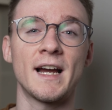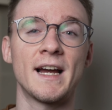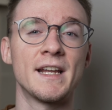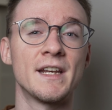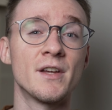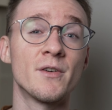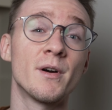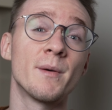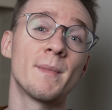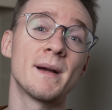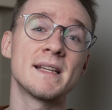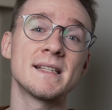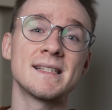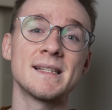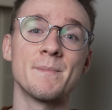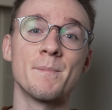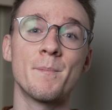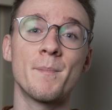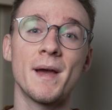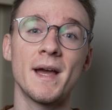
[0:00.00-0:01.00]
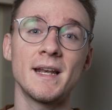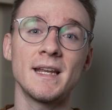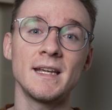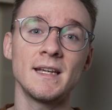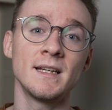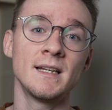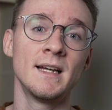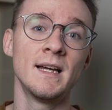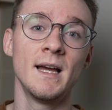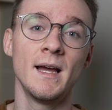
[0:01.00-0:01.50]
I know it might seem
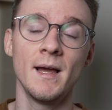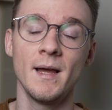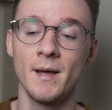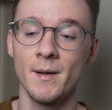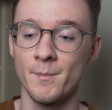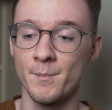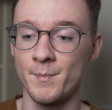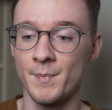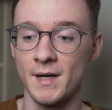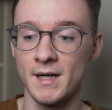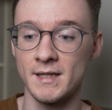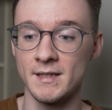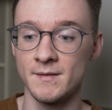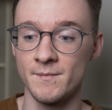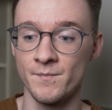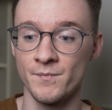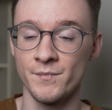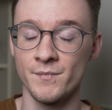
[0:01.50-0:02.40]
petty, but